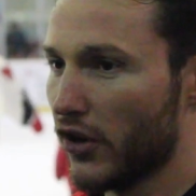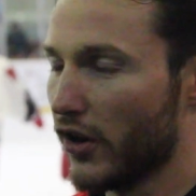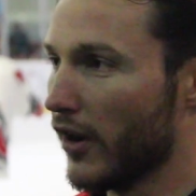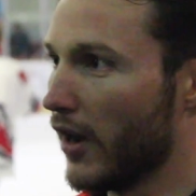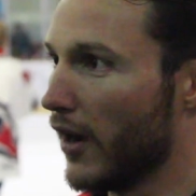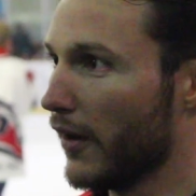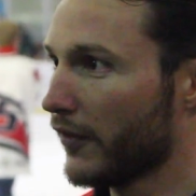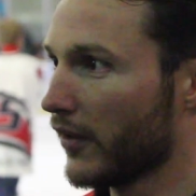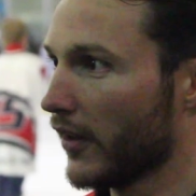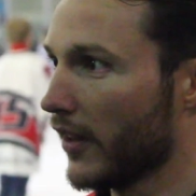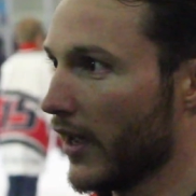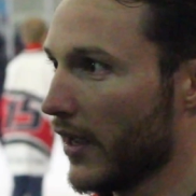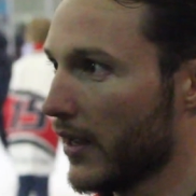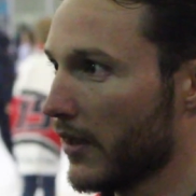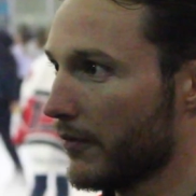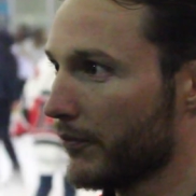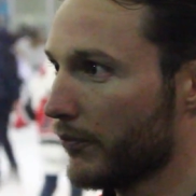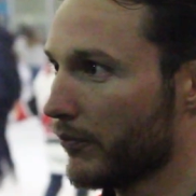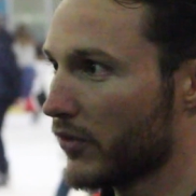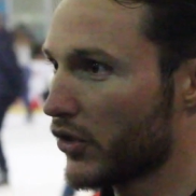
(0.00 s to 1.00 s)
on after
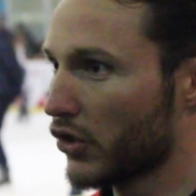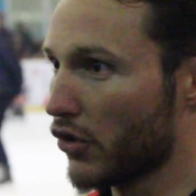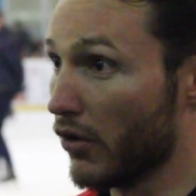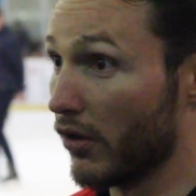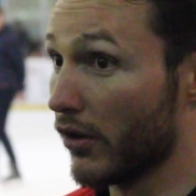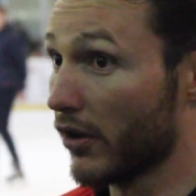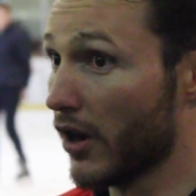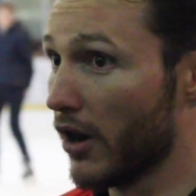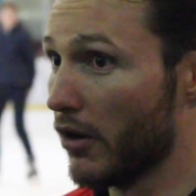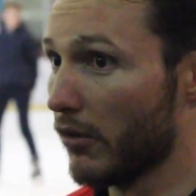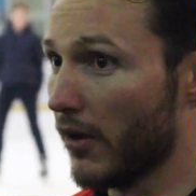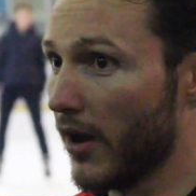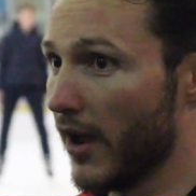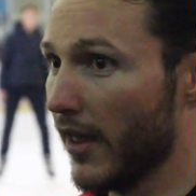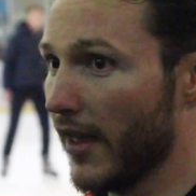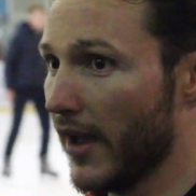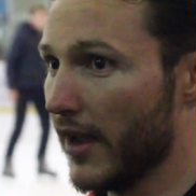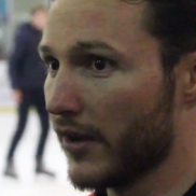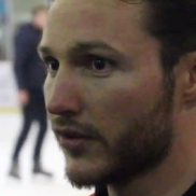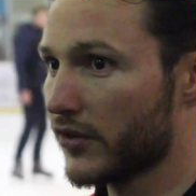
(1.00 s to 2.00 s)
they score a goal
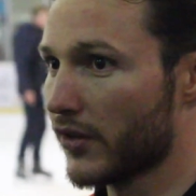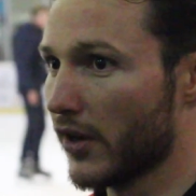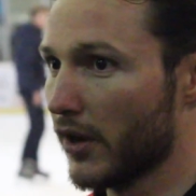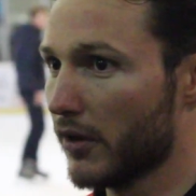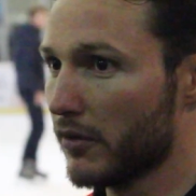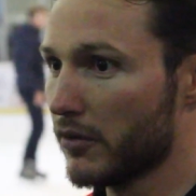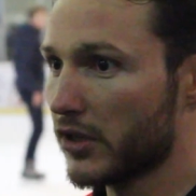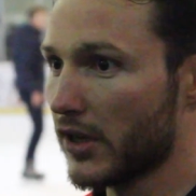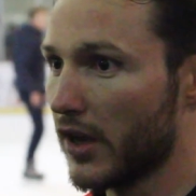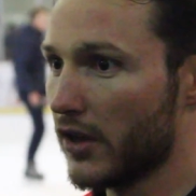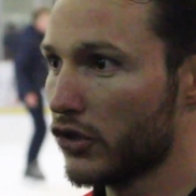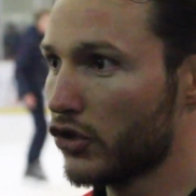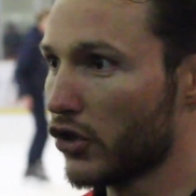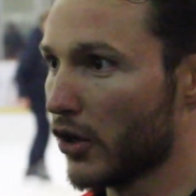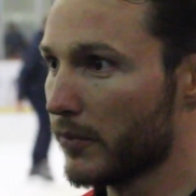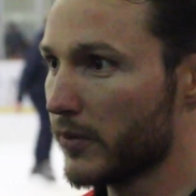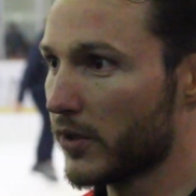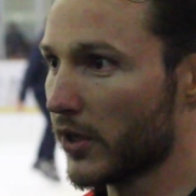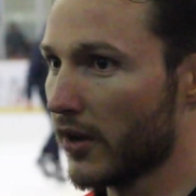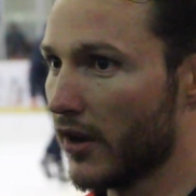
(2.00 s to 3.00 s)
like that, so it's our
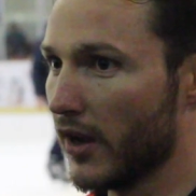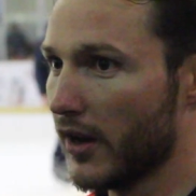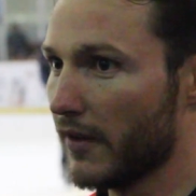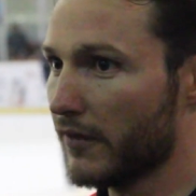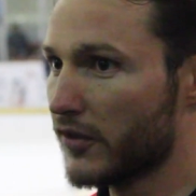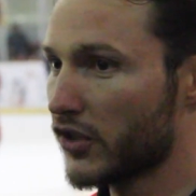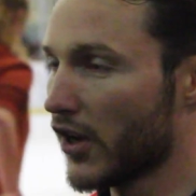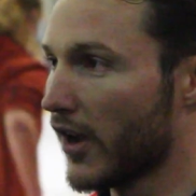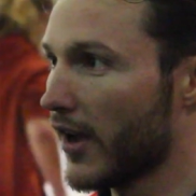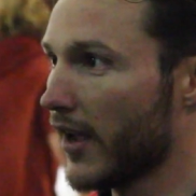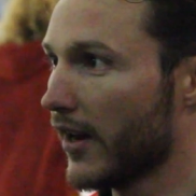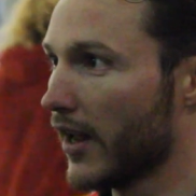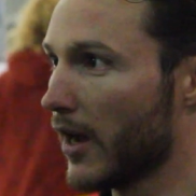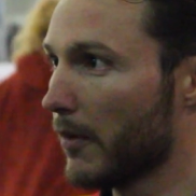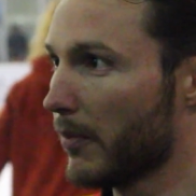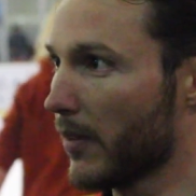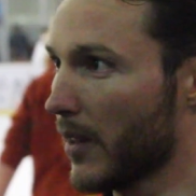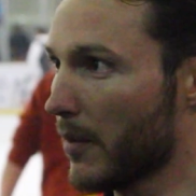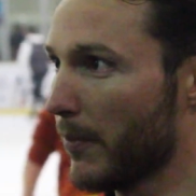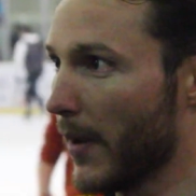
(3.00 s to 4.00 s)
job to kind of tighten
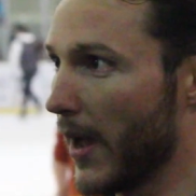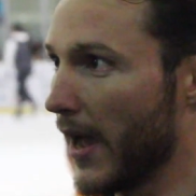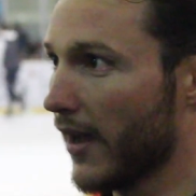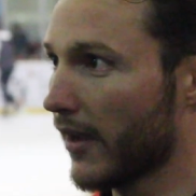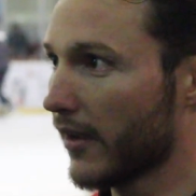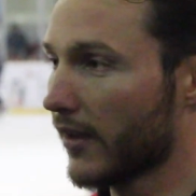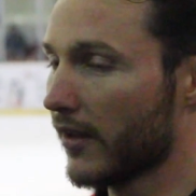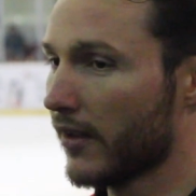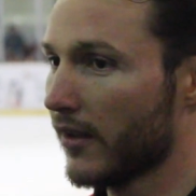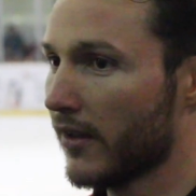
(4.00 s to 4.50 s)
up at the back,